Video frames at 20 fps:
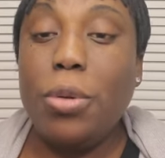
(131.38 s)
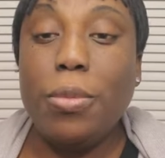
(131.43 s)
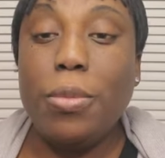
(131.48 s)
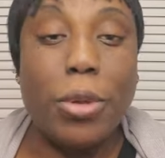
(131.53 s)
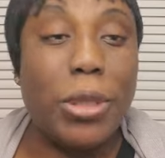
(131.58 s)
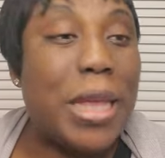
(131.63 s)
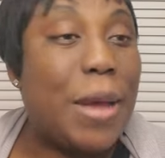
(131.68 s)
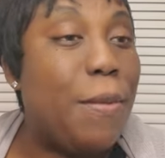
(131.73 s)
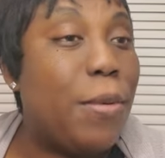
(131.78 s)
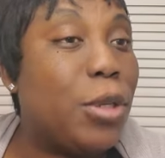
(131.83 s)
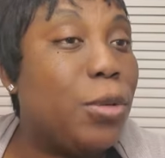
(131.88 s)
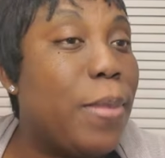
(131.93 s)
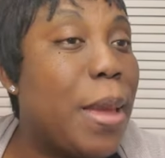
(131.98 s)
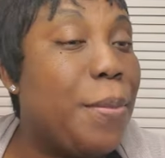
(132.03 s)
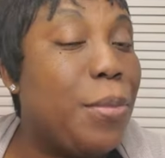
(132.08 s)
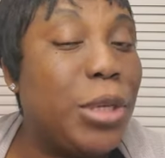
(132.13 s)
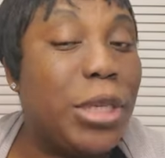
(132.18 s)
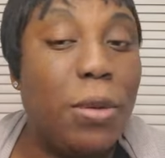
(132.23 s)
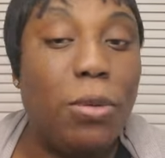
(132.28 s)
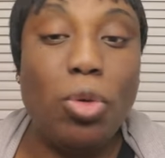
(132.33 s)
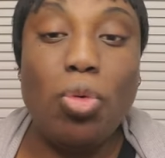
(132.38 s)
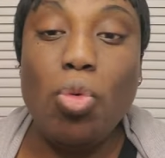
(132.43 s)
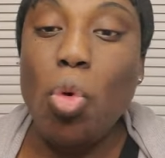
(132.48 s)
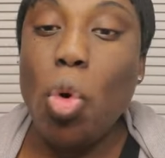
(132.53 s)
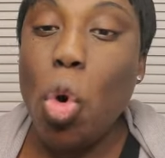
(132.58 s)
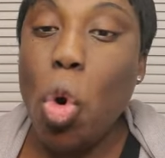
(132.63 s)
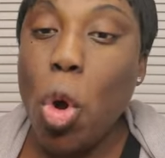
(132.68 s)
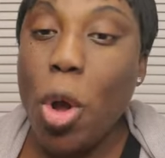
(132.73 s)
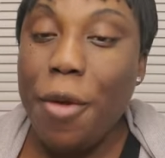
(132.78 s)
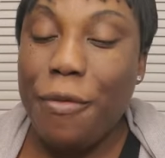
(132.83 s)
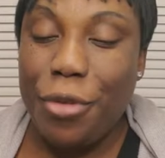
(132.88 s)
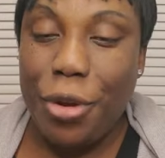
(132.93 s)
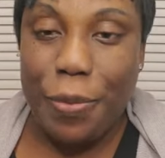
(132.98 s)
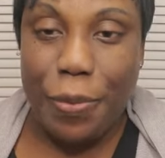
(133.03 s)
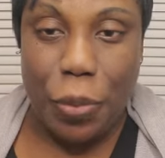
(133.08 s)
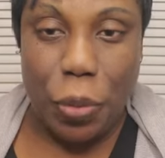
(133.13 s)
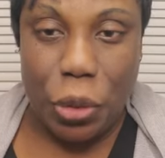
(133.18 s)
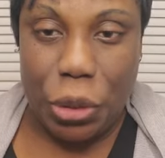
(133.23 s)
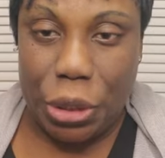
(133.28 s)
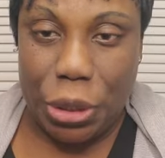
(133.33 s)
Because that's what the Bible says we should owe
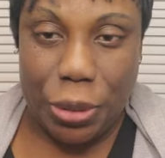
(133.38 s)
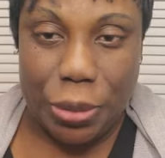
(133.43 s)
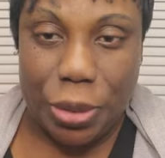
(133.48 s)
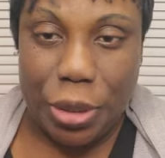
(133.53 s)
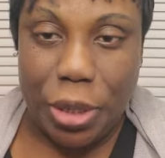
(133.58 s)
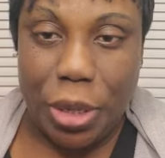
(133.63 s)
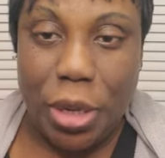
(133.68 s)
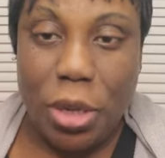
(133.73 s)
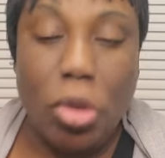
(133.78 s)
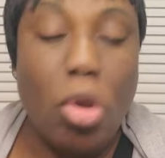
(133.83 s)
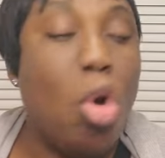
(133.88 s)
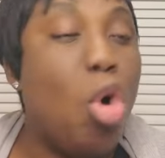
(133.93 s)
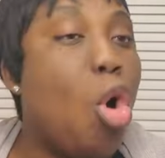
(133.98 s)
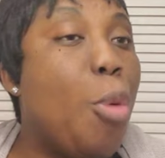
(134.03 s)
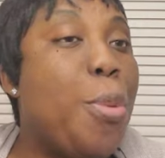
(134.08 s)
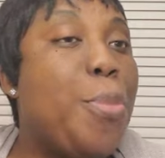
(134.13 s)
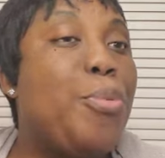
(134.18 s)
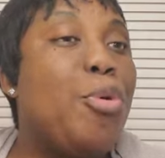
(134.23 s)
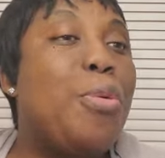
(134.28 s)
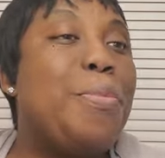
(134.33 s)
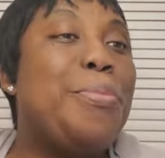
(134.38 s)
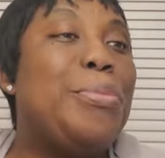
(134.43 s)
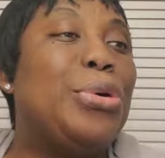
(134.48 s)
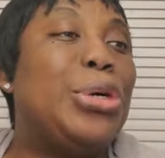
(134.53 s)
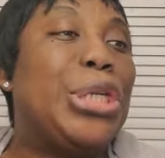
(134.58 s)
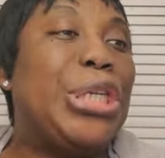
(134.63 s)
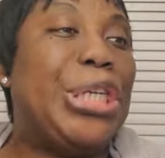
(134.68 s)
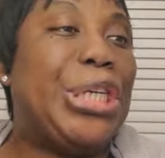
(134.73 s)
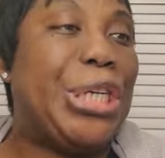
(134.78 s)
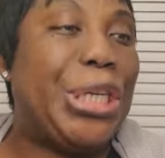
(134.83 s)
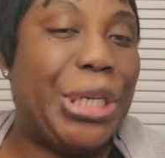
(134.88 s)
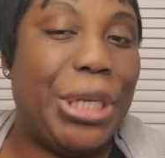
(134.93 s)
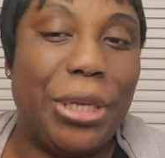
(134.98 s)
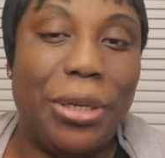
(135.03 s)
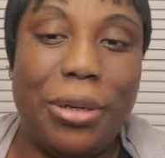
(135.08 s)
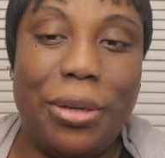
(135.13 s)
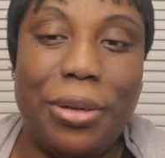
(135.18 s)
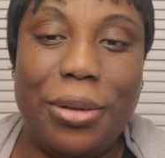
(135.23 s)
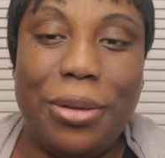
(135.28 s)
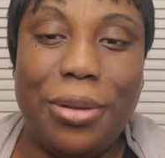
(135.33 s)
everybody. Don't owe people money.
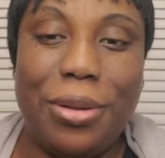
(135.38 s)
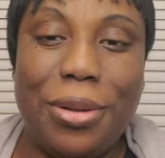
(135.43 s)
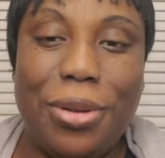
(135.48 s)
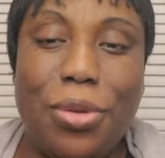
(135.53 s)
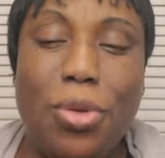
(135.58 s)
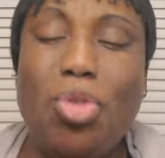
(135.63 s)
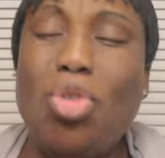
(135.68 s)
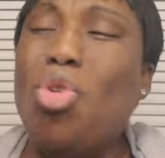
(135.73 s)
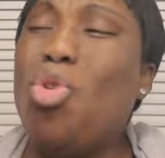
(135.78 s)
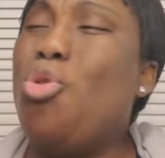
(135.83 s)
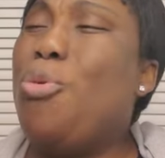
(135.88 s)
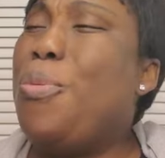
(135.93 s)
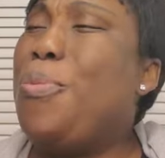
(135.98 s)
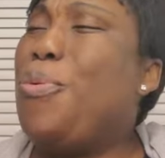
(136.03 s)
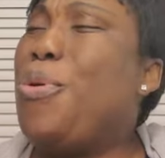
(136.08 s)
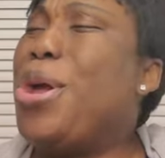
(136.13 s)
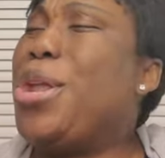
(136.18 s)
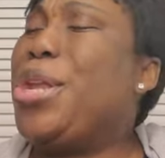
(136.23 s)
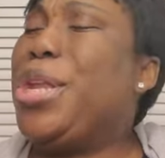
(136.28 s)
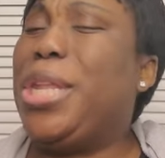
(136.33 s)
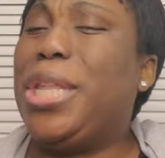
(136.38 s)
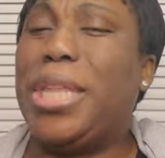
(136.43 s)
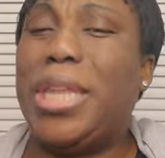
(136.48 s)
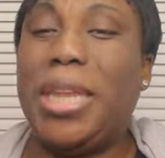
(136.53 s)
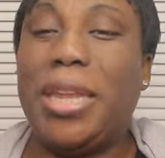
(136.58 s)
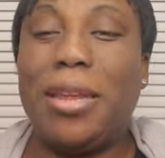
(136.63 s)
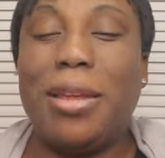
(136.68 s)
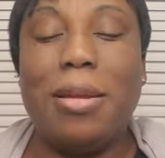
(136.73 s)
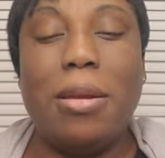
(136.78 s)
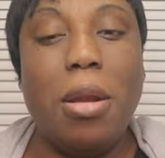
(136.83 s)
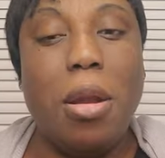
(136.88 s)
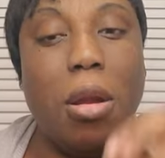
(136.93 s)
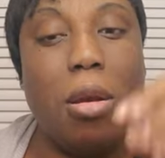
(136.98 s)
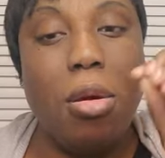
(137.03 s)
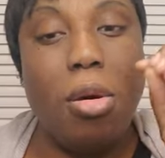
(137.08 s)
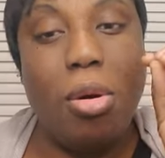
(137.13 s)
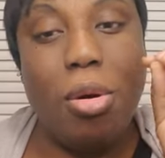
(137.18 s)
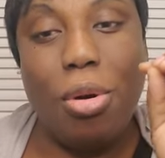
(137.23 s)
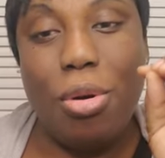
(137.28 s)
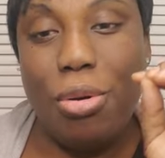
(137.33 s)
You don't owe people anything.
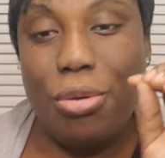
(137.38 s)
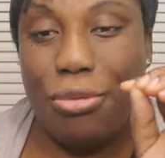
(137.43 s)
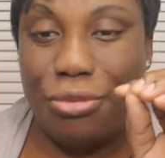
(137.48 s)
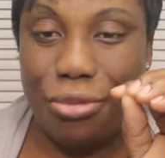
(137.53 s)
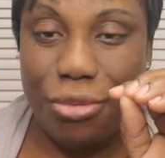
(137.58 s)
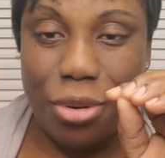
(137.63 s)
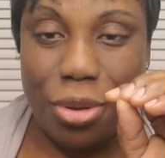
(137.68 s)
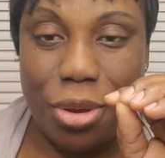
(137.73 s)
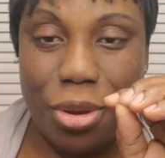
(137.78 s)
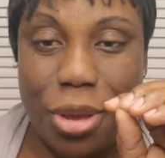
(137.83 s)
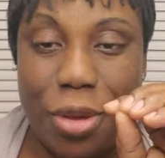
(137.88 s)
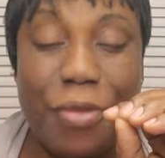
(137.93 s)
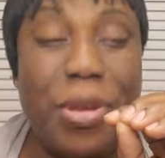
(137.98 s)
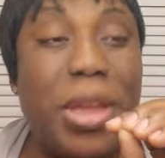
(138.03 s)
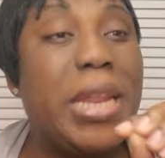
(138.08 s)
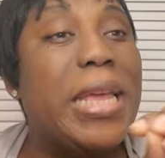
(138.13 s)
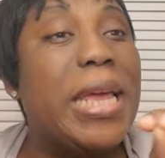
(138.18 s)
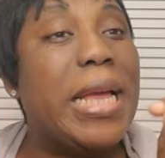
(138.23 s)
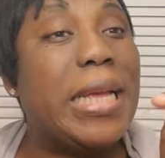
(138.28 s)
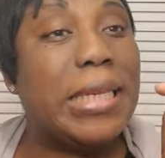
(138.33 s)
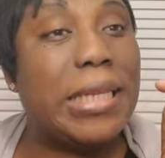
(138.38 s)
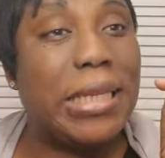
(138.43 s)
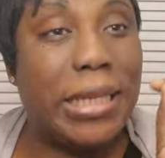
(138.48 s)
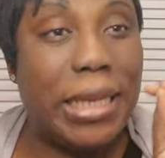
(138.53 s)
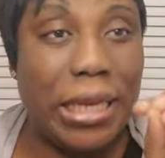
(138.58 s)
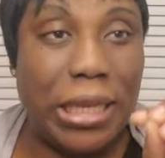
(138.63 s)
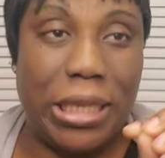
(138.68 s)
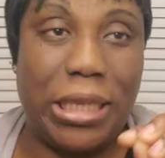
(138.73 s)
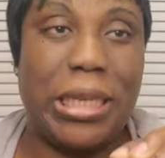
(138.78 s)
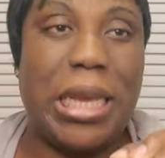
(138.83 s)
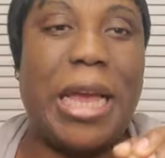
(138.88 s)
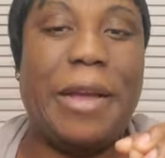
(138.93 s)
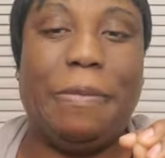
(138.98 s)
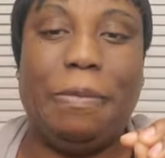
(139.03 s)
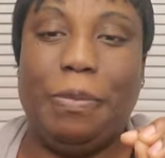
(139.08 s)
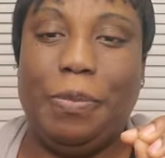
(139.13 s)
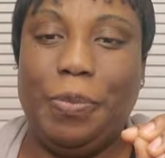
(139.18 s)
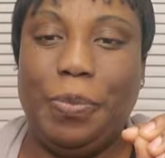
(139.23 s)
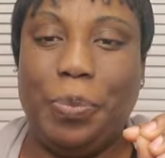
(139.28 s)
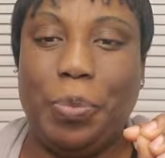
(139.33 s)
Love. Very essential.
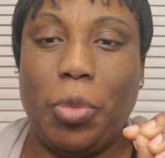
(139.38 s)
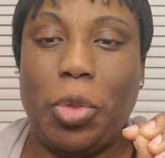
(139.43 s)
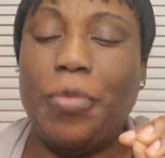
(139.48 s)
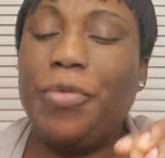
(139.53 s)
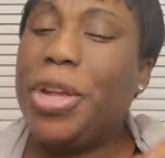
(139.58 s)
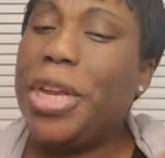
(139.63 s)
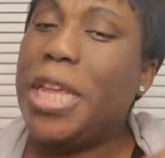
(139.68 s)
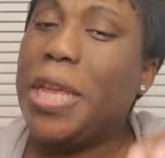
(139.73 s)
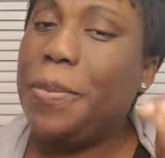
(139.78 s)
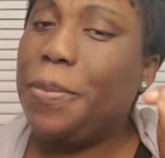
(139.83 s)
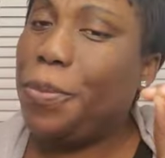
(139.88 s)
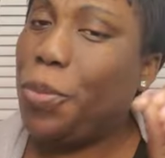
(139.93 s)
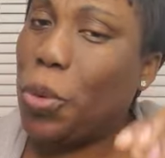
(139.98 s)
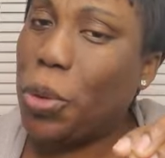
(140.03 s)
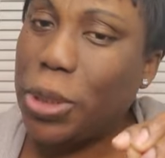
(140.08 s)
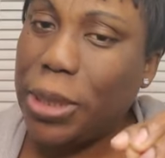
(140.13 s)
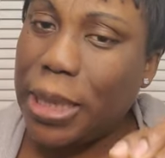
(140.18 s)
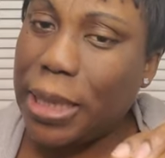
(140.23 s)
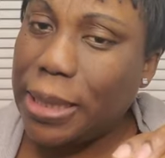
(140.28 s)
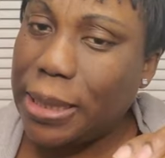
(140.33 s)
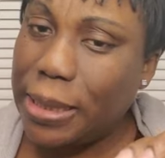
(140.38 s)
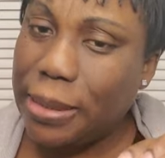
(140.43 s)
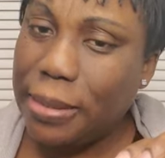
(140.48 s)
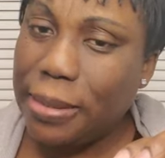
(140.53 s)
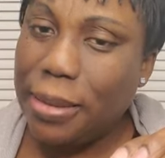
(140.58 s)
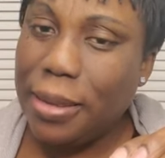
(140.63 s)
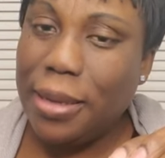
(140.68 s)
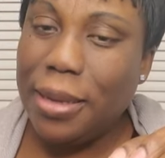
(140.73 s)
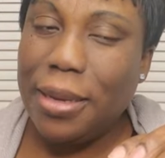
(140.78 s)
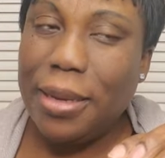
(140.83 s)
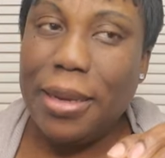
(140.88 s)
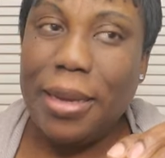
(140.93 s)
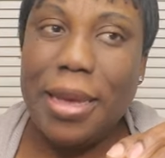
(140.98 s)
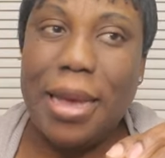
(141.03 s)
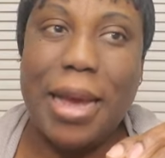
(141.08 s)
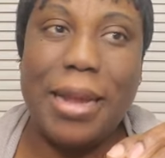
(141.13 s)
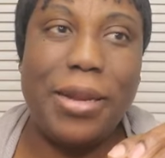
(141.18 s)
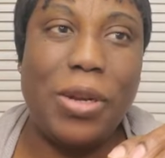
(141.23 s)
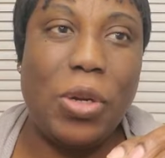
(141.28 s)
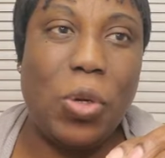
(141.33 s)
Very important.
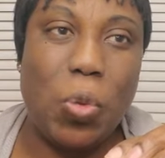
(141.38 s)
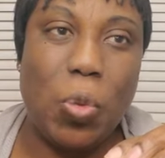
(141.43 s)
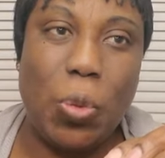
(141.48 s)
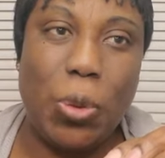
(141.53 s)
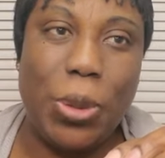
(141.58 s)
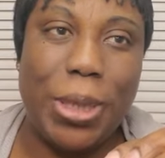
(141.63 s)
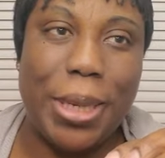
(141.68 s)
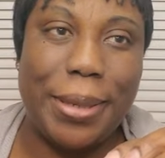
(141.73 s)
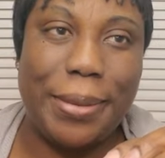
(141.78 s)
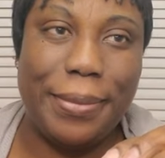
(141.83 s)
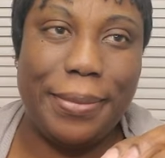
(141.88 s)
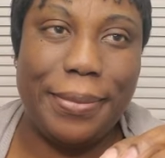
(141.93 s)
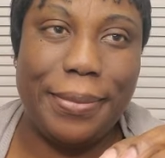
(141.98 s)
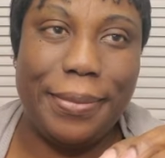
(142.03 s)
Hallelujah.